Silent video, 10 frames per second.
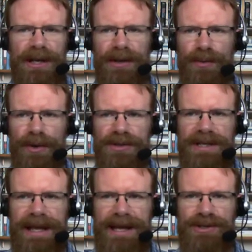In other
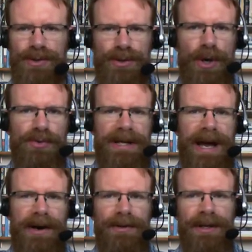words, he has to go
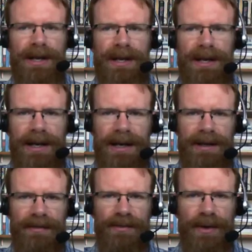down
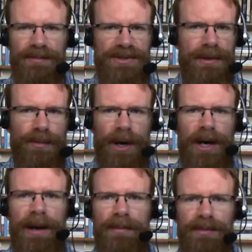uh, from
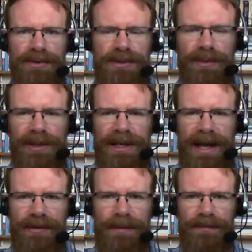somewhere up, presumably
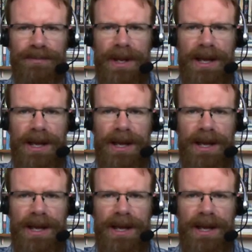in heaven.